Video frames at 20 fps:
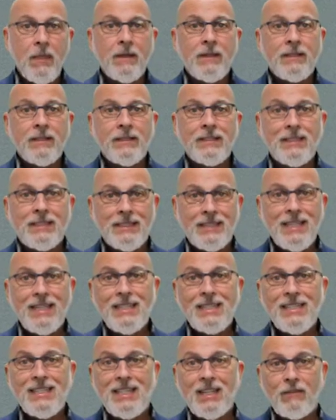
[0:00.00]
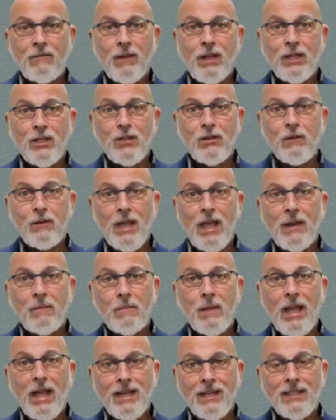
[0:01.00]
Since the invention of that
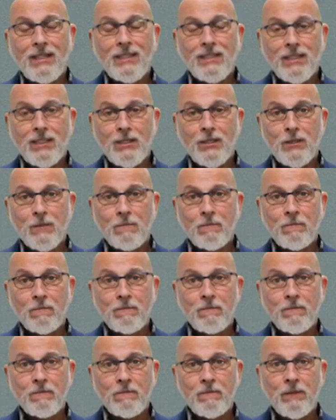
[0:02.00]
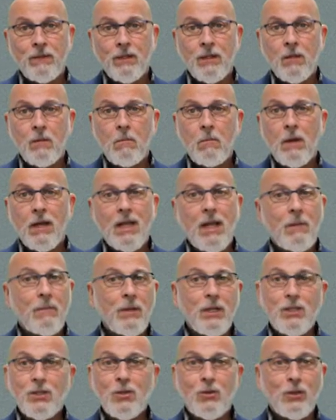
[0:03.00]
patented system, my
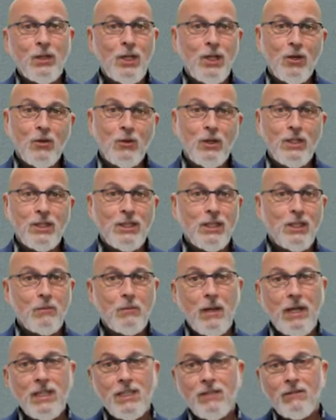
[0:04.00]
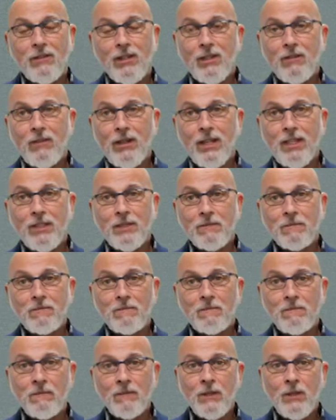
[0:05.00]
company's only increased its pace of innovation
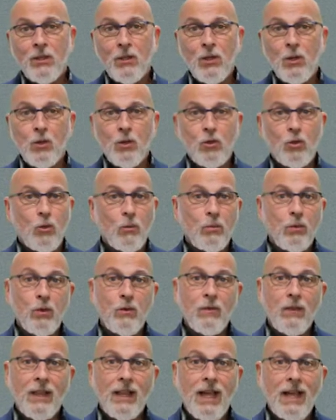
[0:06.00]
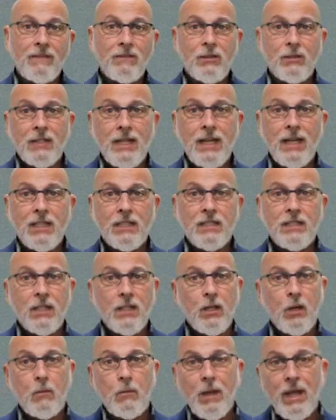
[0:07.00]
to improve the lives of dentists and
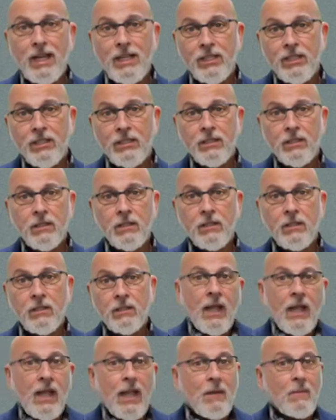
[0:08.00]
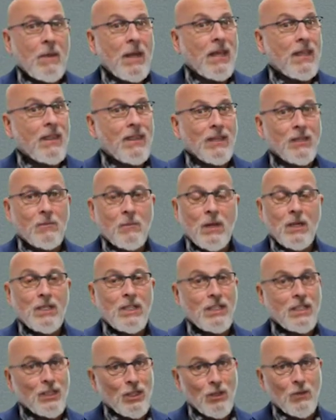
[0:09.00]
their patients and make things
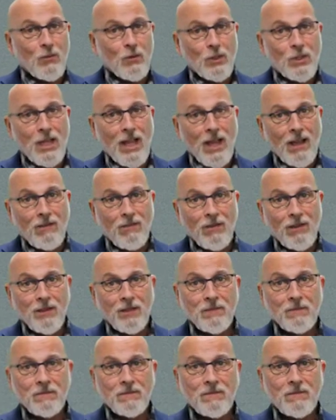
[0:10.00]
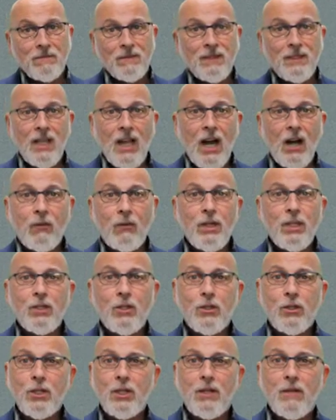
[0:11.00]
much easier for staff. Our
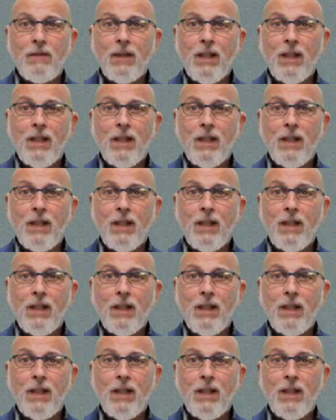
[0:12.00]
research and